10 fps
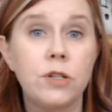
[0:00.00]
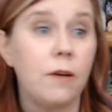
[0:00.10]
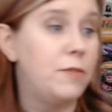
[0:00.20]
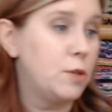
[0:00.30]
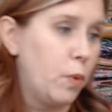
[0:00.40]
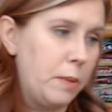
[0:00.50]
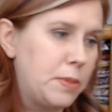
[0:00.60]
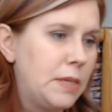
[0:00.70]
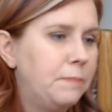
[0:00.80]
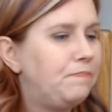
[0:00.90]
off is
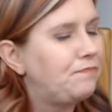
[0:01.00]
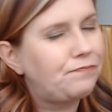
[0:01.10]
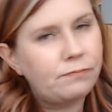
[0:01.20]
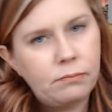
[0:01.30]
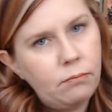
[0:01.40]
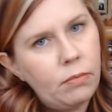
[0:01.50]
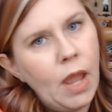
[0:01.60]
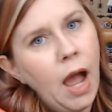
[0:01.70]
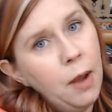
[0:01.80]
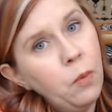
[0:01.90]
whips.
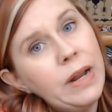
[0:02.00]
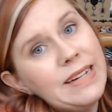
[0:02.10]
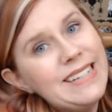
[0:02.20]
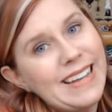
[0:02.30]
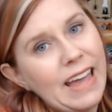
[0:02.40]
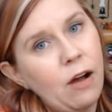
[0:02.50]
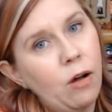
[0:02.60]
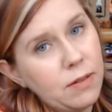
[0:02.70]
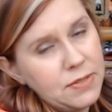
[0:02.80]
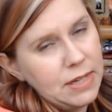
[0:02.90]
I wanted to get
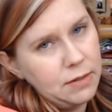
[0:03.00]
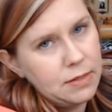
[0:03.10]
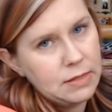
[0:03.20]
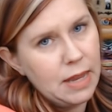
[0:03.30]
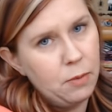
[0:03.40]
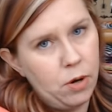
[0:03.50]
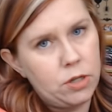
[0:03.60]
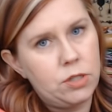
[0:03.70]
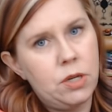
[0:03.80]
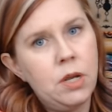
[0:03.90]
all of Santa's
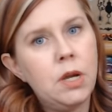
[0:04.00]
Sleighworks